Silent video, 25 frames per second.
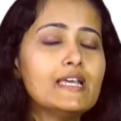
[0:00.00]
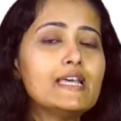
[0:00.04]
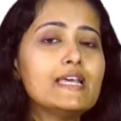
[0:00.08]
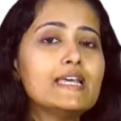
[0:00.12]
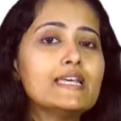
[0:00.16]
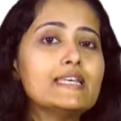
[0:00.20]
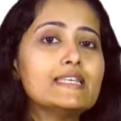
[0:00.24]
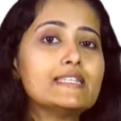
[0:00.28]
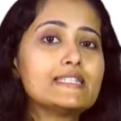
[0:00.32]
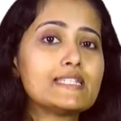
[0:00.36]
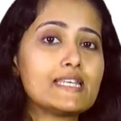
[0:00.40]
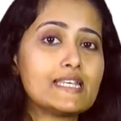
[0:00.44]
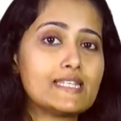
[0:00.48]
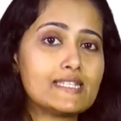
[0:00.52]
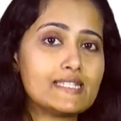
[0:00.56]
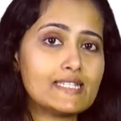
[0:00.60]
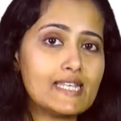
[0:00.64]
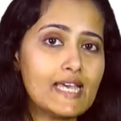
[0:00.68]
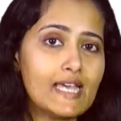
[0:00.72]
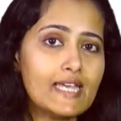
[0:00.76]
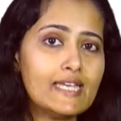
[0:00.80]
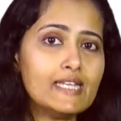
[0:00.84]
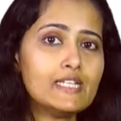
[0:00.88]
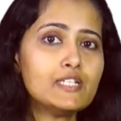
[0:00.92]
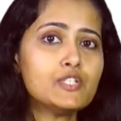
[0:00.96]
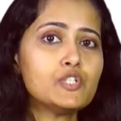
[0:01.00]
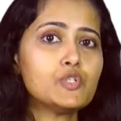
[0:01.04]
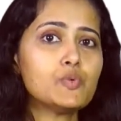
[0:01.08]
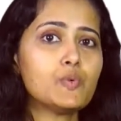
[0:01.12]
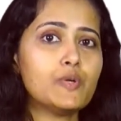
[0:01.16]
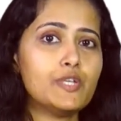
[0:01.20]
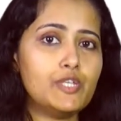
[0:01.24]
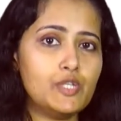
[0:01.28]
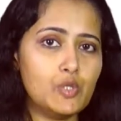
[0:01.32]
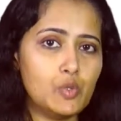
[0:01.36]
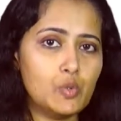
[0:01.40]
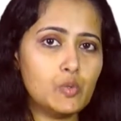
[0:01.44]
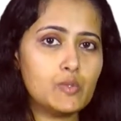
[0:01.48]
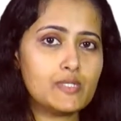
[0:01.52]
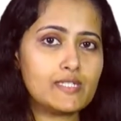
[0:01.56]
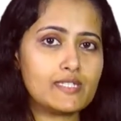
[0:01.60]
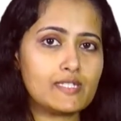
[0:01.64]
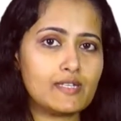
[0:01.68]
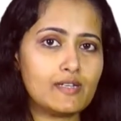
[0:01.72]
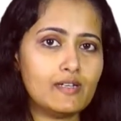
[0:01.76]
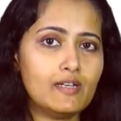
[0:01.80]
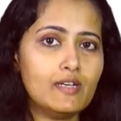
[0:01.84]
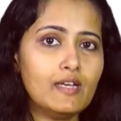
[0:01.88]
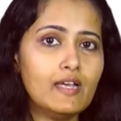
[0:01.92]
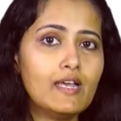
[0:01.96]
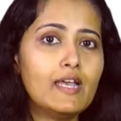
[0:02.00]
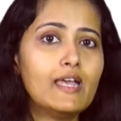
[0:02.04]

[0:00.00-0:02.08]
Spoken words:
is assigned to a user